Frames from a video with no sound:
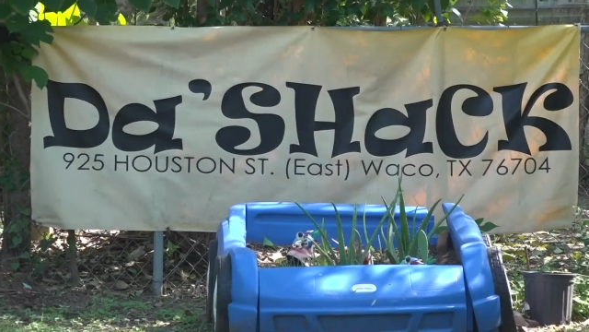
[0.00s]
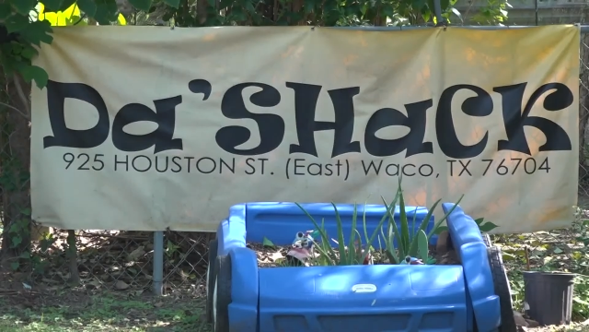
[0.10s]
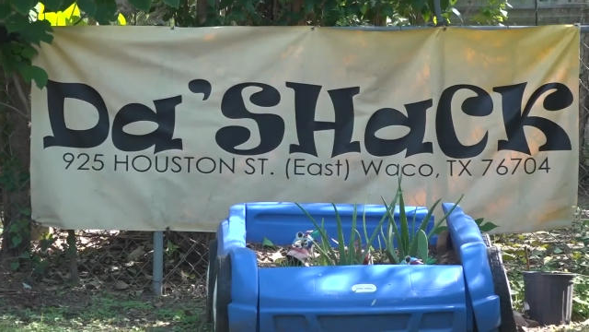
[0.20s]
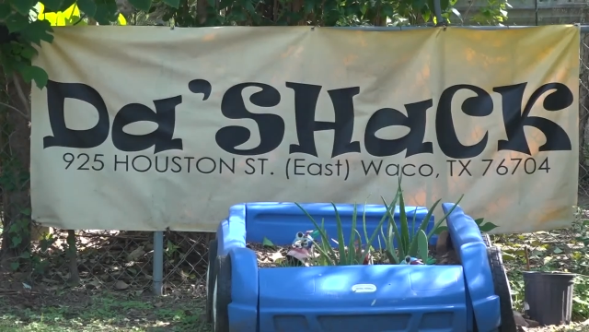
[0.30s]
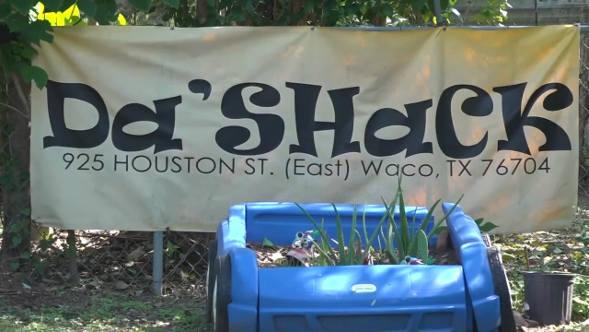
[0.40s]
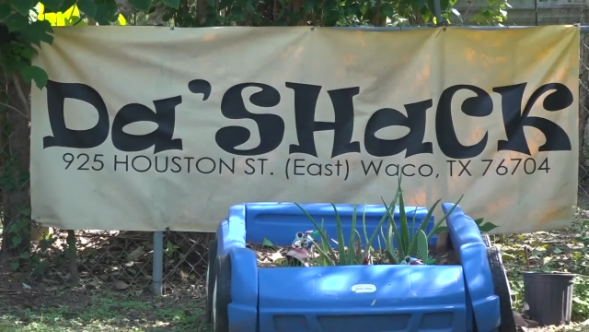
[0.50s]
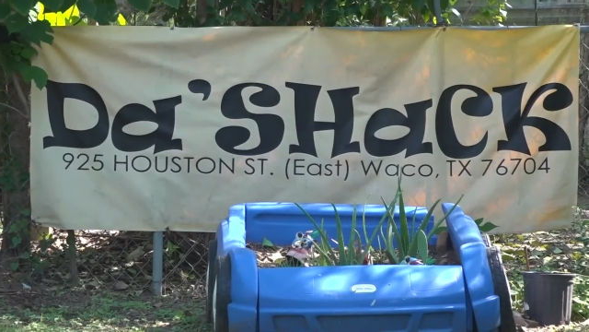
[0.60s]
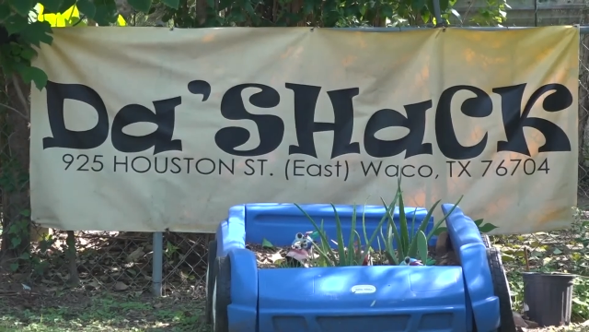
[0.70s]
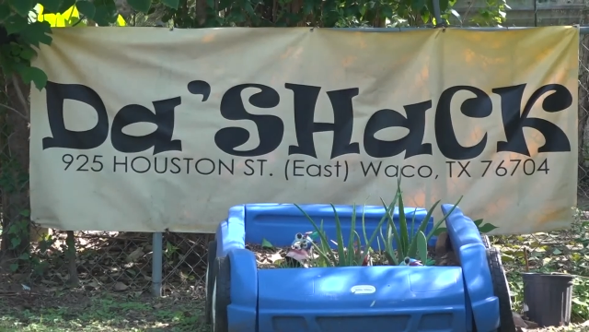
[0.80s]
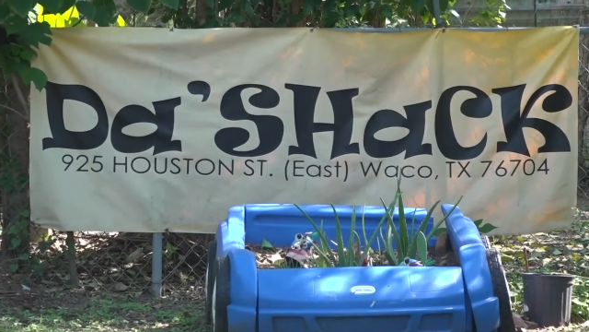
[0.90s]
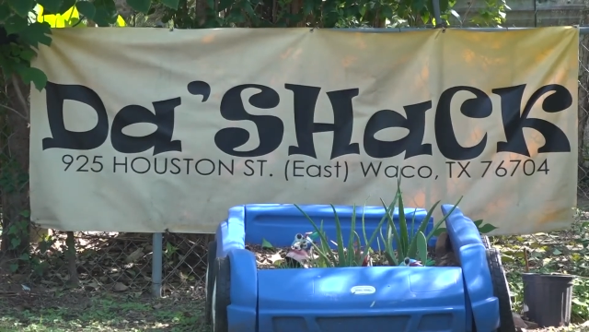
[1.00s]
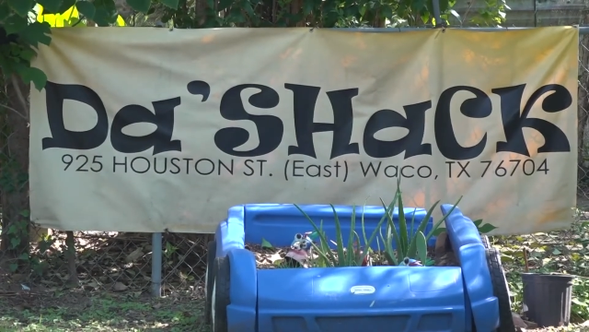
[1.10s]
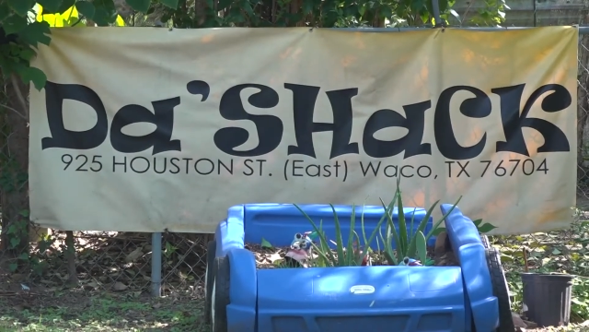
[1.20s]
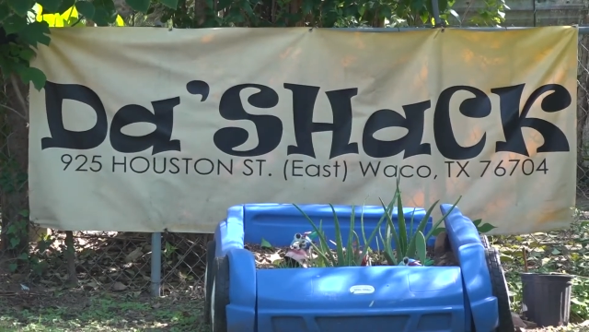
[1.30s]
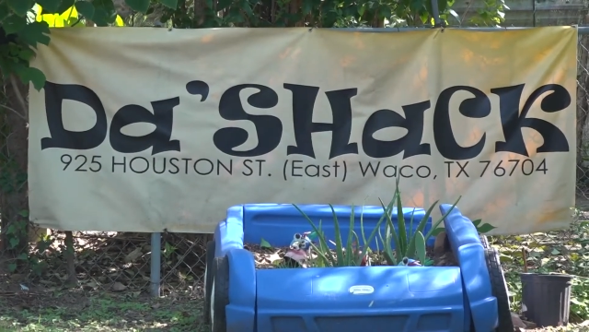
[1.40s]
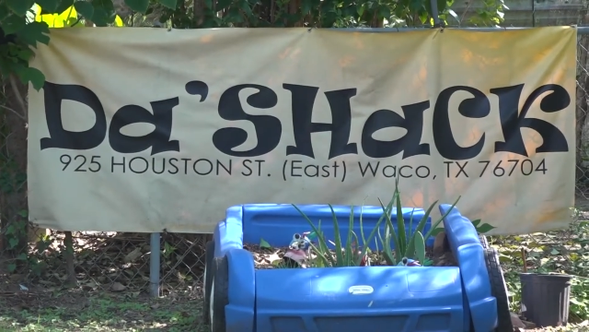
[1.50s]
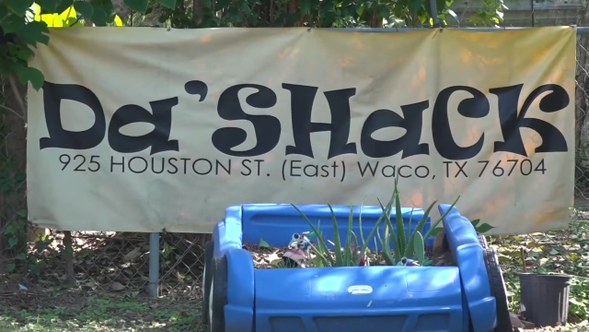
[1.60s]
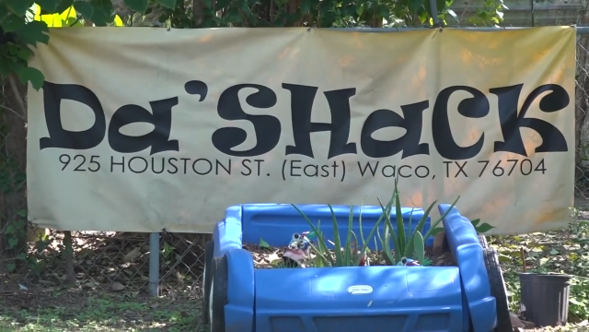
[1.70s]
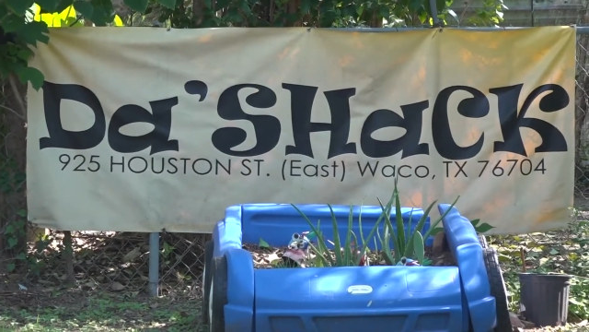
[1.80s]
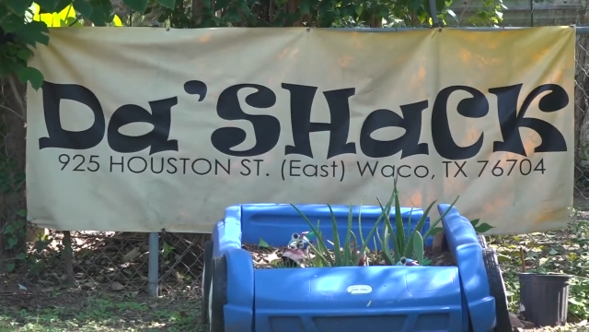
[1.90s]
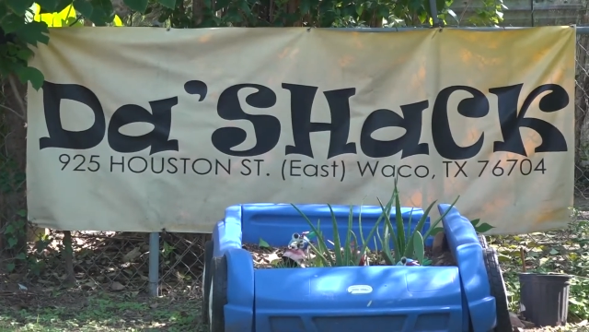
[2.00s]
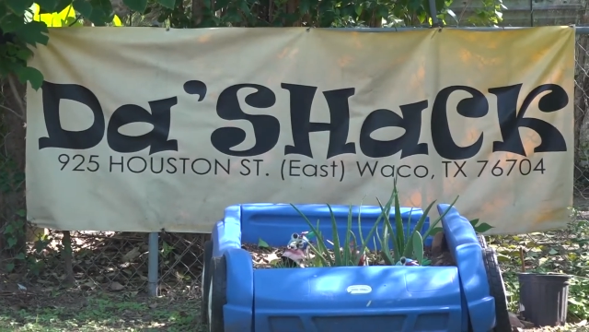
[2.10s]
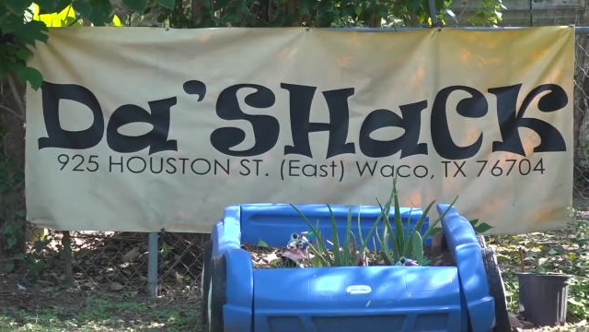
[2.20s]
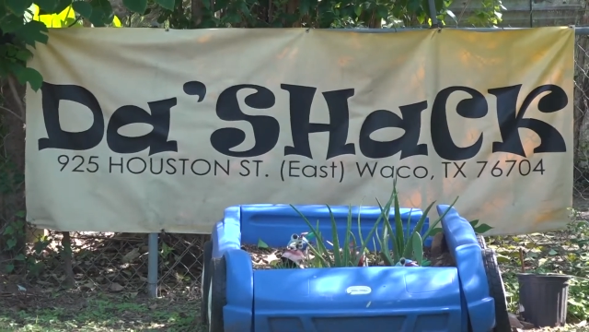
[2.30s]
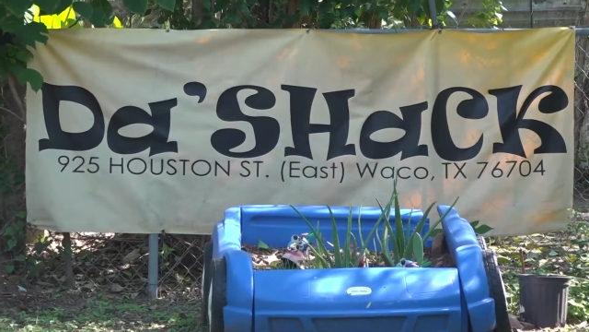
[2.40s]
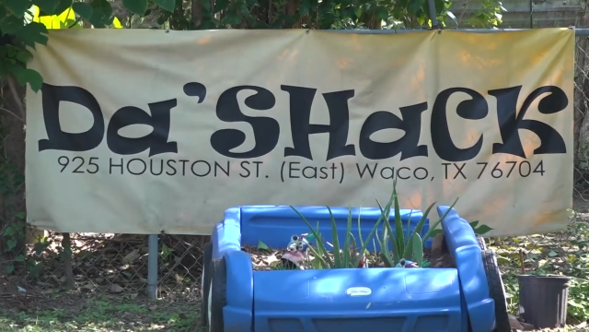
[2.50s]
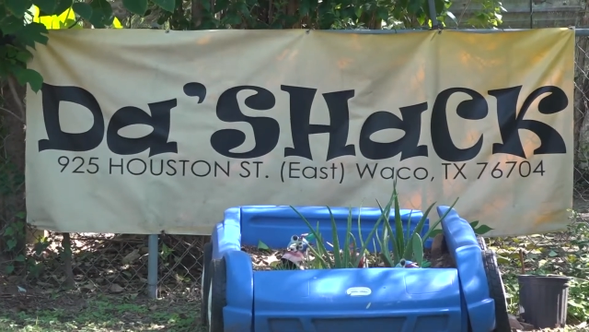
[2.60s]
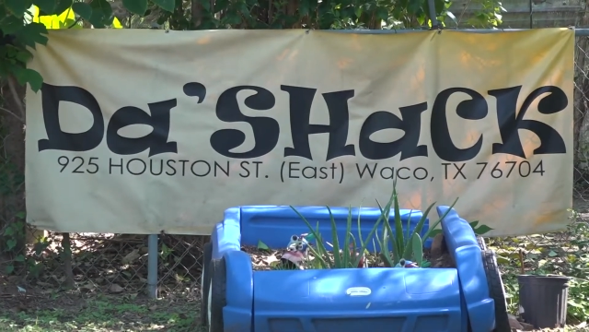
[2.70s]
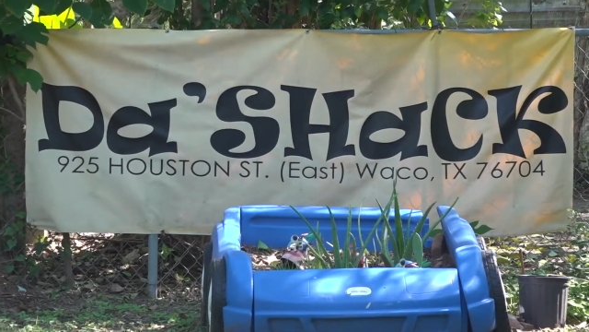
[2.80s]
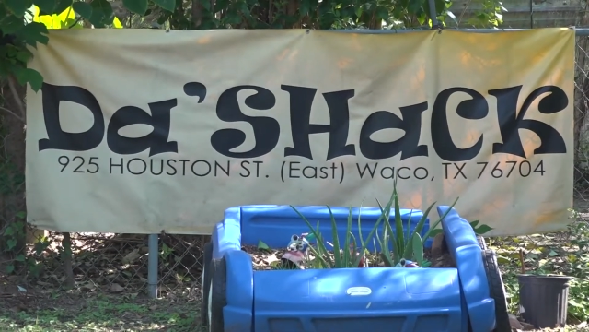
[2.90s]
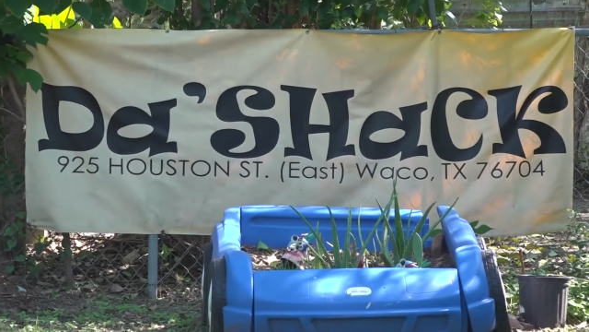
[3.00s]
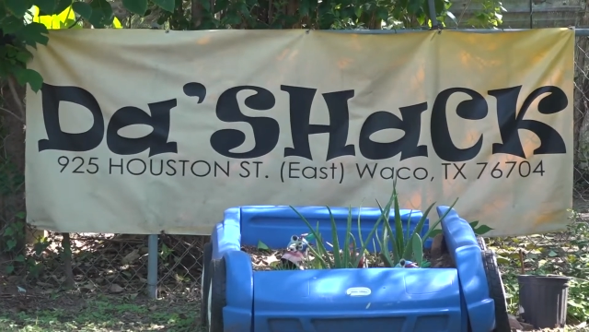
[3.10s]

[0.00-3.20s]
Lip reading: (no speaker visible)